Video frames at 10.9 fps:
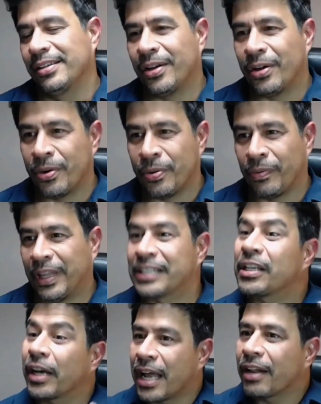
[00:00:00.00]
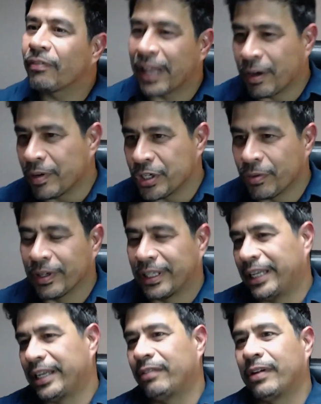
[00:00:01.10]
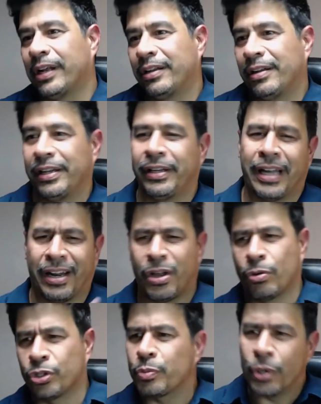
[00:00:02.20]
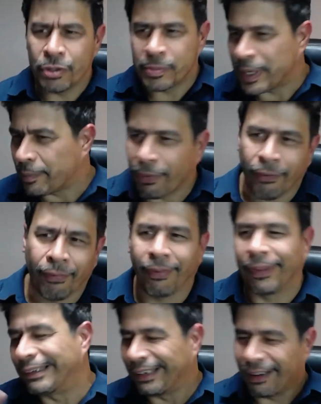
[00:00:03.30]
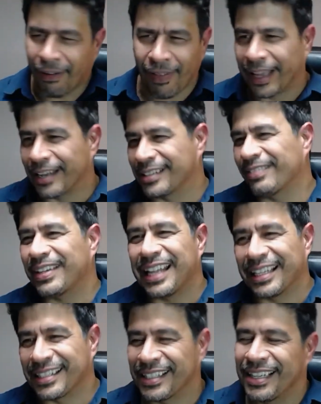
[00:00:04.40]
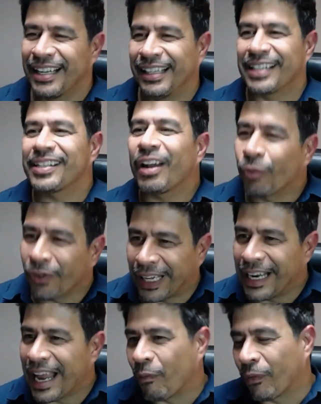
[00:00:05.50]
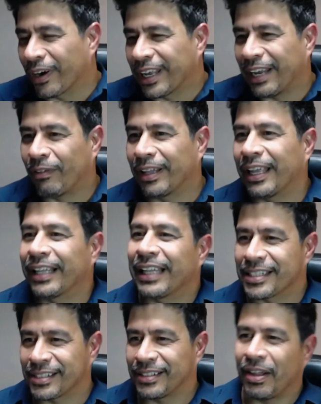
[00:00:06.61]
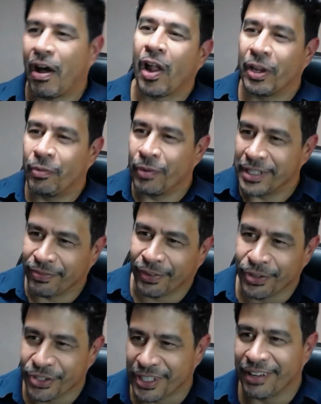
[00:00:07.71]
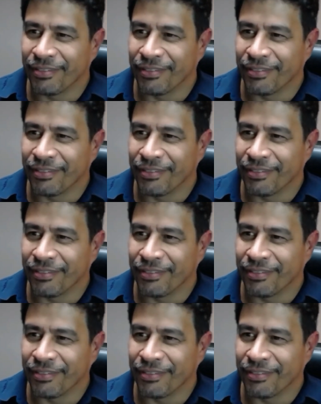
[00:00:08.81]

Oh, it's a kind of like what you were thinking, right? How you gotta go schmooze people and all that kind of stuff, and that's not really networking, right? Like, that's Hollywood's version